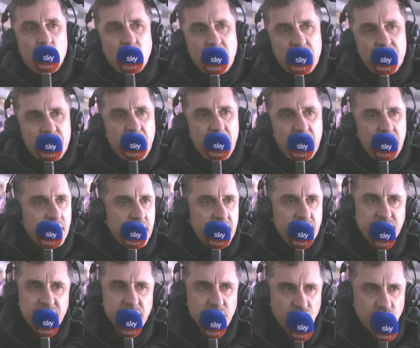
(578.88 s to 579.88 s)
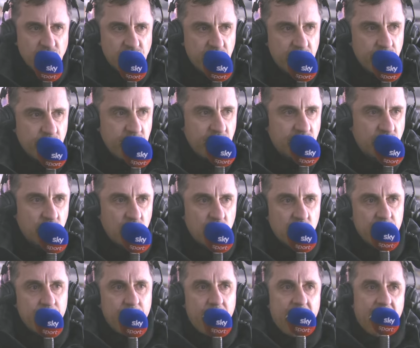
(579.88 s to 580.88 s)
Well, it's interesting when you
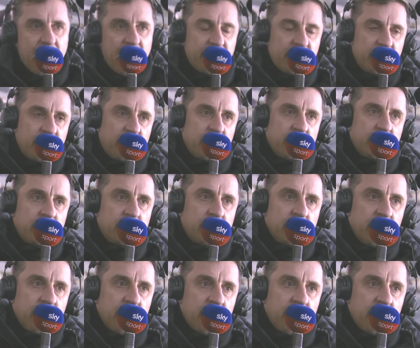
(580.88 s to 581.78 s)
talk about Havertz.